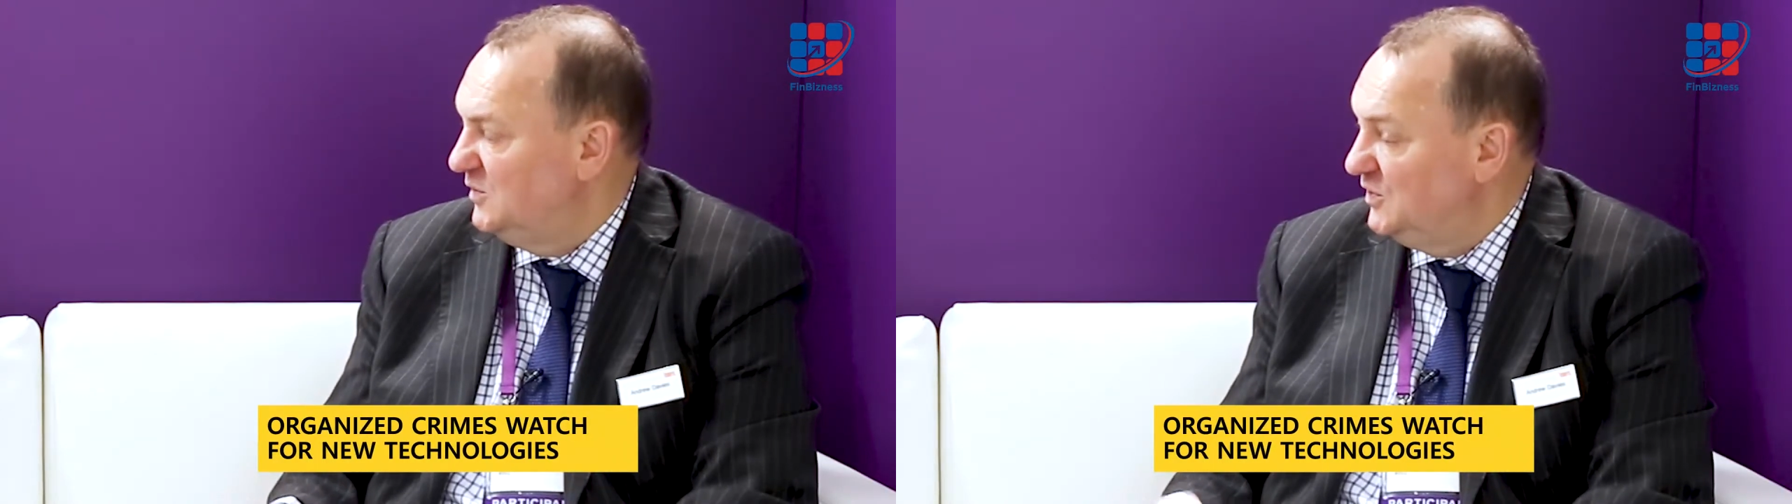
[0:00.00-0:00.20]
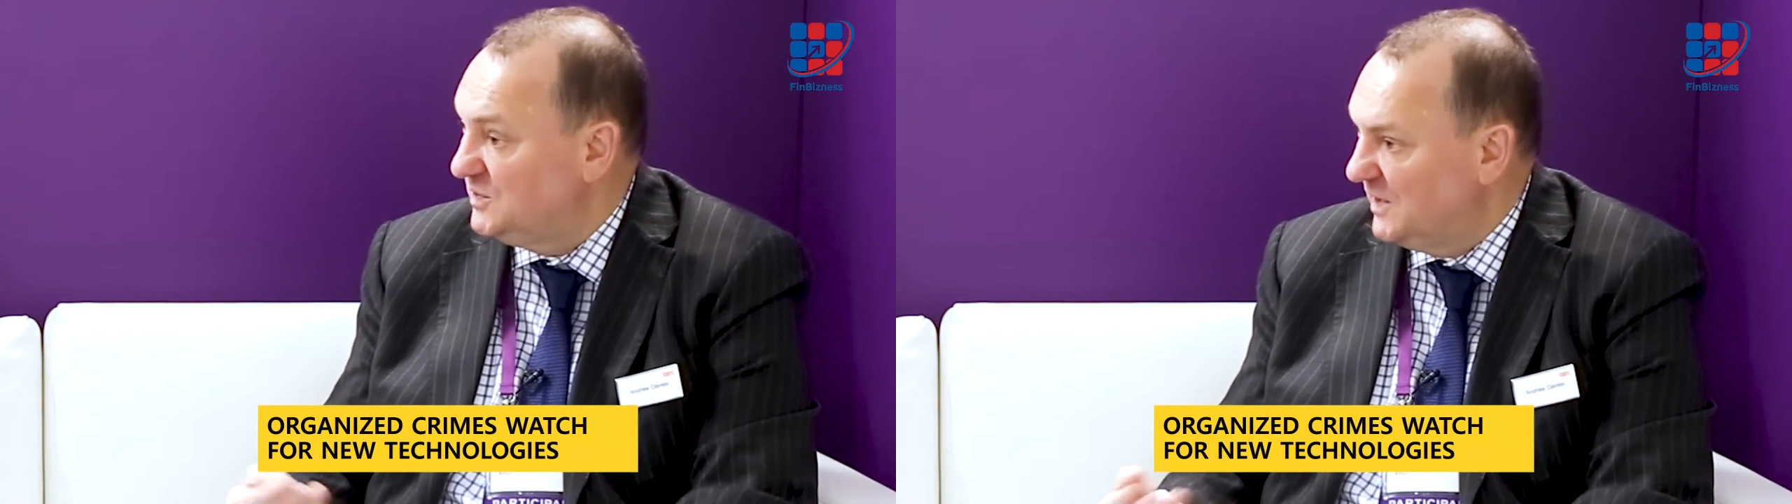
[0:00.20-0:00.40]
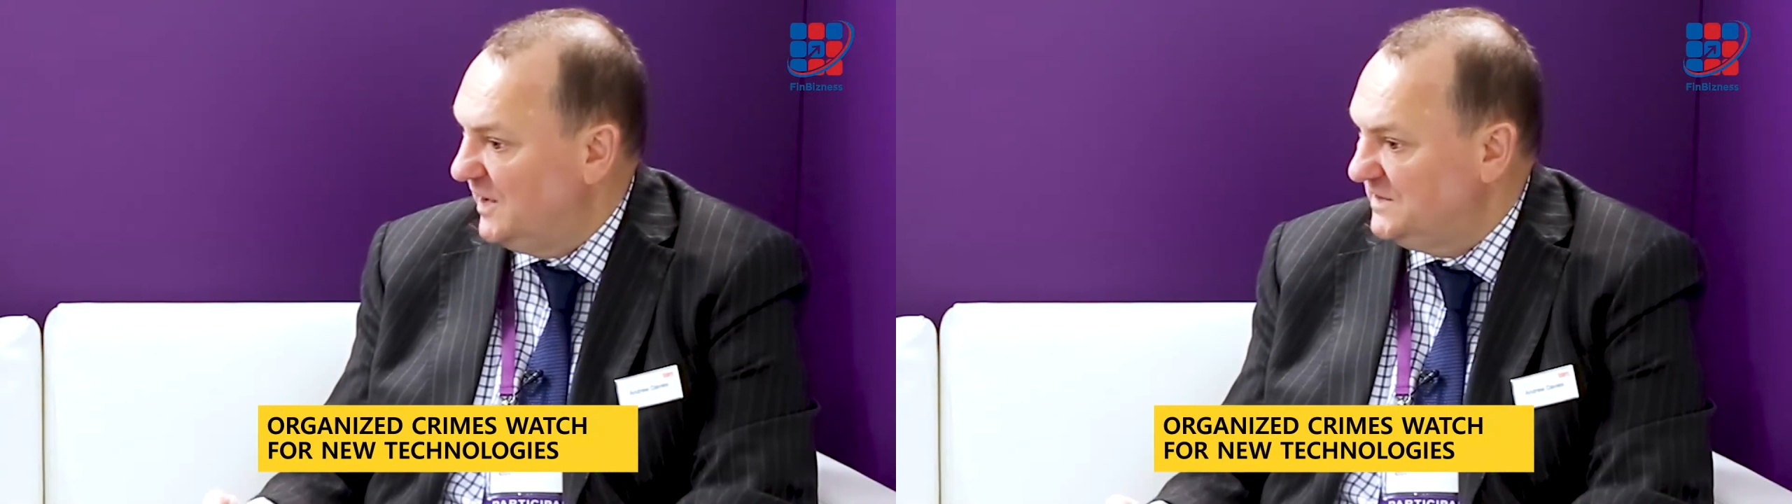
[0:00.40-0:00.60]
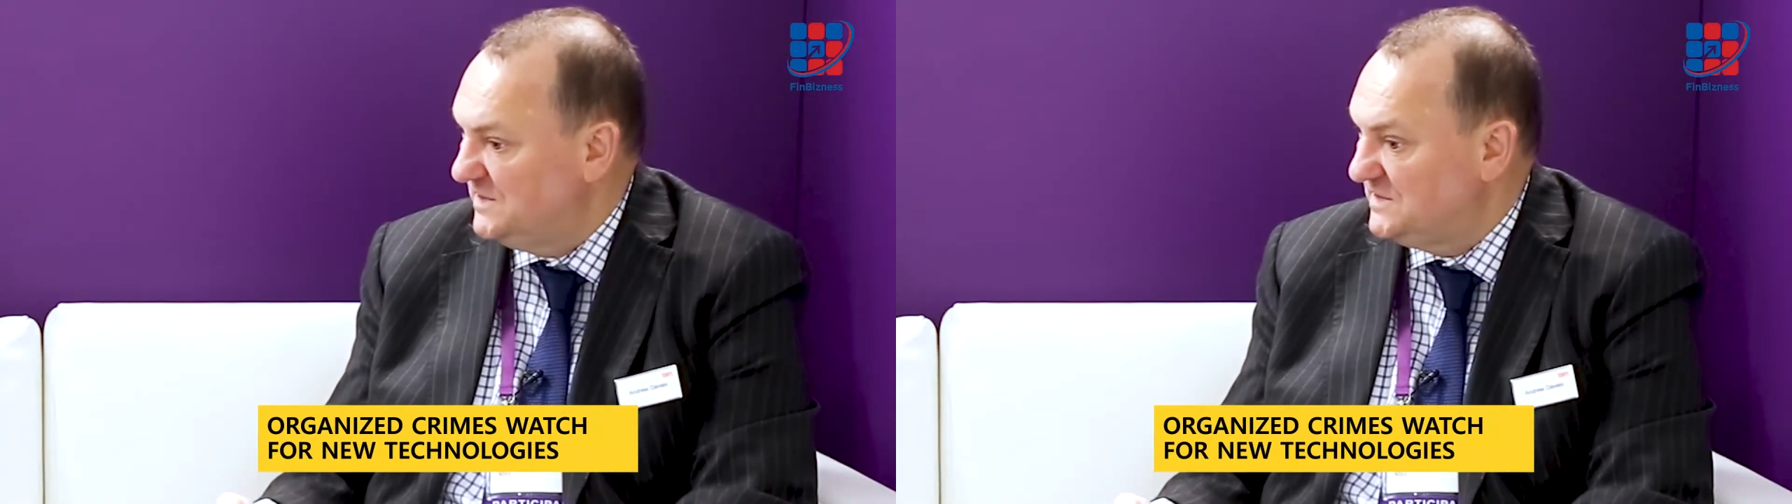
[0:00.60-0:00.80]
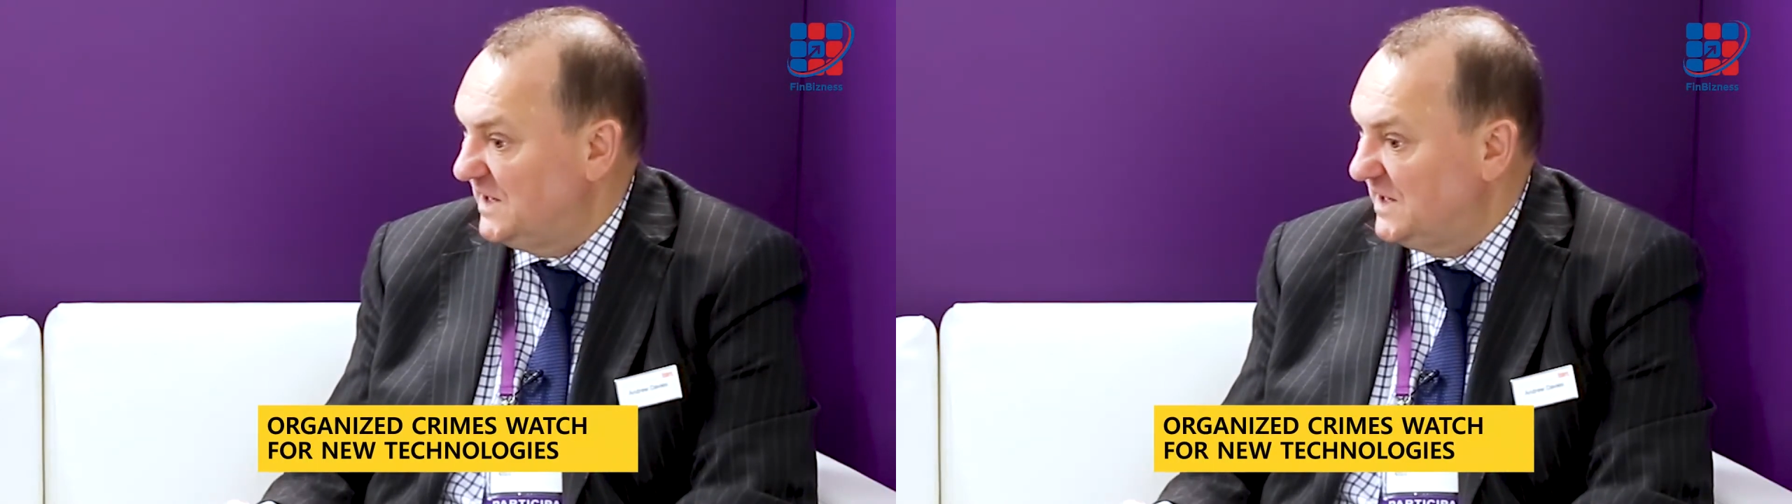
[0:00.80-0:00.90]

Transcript: utilizes